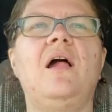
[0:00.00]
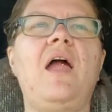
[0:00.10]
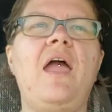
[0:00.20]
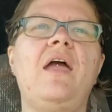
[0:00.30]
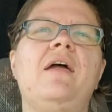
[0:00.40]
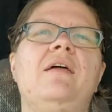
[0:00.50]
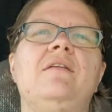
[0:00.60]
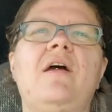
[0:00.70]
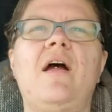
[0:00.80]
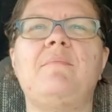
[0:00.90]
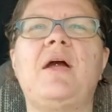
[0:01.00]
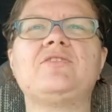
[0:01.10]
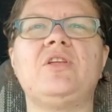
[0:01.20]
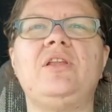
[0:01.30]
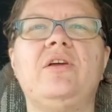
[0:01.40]
And I'm
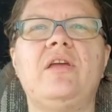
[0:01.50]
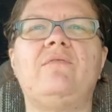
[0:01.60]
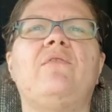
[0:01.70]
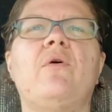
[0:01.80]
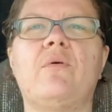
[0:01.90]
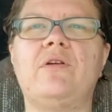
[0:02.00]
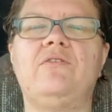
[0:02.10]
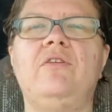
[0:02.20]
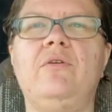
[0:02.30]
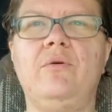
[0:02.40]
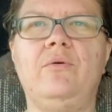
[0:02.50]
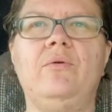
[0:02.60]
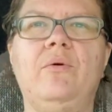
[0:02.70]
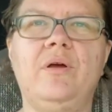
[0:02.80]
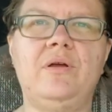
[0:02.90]
actually looking forward
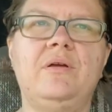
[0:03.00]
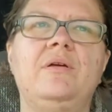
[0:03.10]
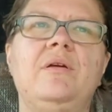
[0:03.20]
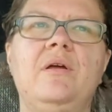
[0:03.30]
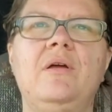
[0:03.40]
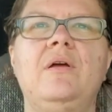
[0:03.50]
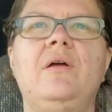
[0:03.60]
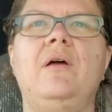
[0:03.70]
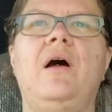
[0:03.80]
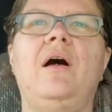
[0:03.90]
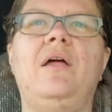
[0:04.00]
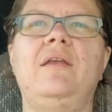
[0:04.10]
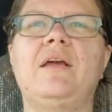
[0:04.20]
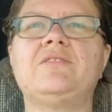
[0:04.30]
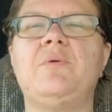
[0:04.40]
to
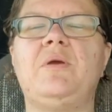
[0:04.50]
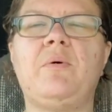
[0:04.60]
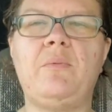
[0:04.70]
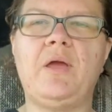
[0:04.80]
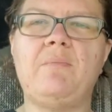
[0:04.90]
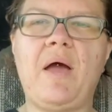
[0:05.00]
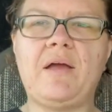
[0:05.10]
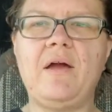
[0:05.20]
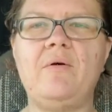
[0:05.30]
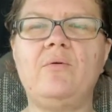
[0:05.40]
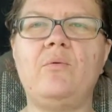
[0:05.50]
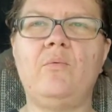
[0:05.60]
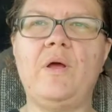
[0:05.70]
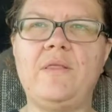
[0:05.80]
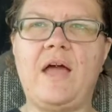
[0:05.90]
next week when we come back out,
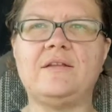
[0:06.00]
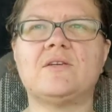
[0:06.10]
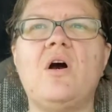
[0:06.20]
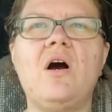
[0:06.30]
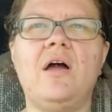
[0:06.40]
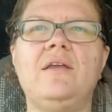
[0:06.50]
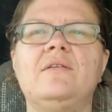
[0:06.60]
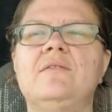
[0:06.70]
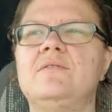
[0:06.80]
when that's gone,